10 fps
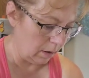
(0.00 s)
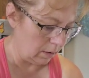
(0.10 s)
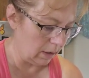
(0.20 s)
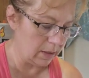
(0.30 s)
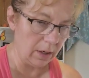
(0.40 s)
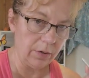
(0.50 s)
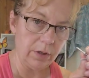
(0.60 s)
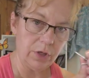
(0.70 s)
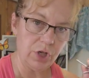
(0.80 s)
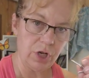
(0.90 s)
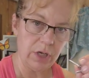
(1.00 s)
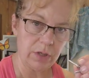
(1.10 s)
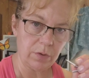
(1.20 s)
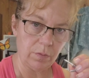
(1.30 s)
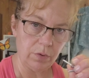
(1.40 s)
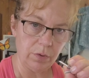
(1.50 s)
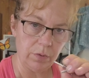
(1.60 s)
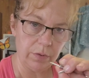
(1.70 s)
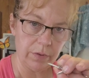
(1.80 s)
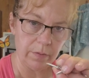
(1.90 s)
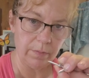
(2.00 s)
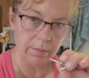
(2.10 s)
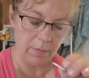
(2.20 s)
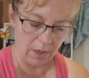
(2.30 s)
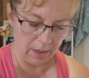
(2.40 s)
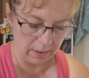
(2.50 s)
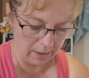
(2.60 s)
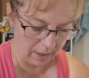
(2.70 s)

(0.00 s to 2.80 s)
these are the G screws. I had to